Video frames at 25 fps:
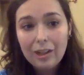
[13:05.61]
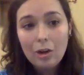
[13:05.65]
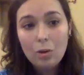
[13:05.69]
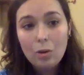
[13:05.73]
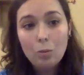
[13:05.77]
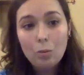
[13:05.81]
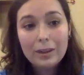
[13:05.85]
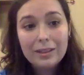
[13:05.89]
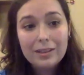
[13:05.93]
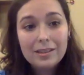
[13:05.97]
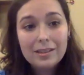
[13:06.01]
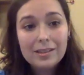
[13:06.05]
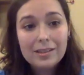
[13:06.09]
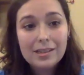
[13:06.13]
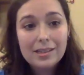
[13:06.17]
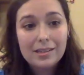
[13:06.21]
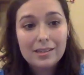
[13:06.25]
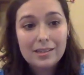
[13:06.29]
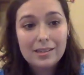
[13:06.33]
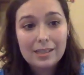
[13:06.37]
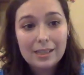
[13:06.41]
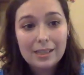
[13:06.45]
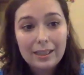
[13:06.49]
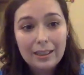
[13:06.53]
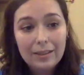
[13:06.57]
what is this
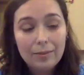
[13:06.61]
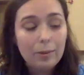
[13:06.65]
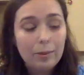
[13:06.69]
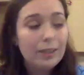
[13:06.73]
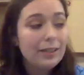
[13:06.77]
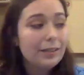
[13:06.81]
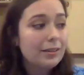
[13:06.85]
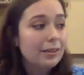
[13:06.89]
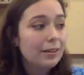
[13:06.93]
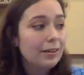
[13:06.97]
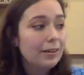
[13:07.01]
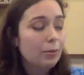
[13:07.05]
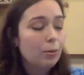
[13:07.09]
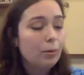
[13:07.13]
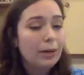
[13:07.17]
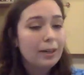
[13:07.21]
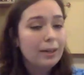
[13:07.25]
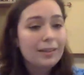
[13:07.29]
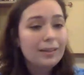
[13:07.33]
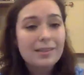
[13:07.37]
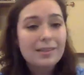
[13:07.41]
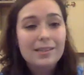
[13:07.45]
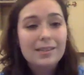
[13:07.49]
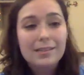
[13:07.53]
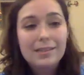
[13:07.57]

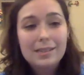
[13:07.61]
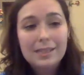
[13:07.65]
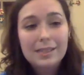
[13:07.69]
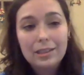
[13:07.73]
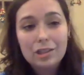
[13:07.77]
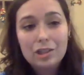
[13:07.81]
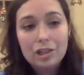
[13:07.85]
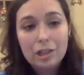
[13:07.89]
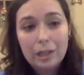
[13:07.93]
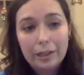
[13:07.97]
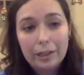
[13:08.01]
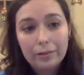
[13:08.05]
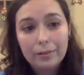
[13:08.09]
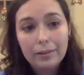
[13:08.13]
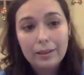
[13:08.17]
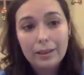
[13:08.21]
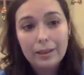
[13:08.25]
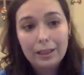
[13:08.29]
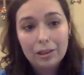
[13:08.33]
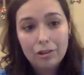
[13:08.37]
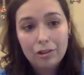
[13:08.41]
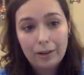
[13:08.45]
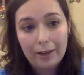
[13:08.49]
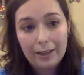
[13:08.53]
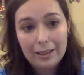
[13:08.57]
scene
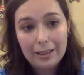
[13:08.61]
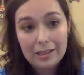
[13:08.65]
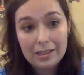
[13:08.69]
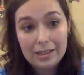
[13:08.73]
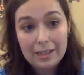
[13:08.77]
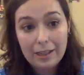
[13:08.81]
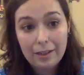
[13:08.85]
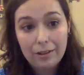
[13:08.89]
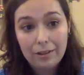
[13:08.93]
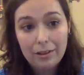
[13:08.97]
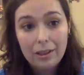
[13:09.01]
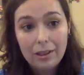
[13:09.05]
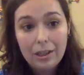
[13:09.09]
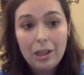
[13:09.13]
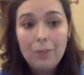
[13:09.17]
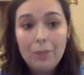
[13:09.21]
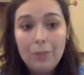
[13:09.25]
genuinely trying to tell?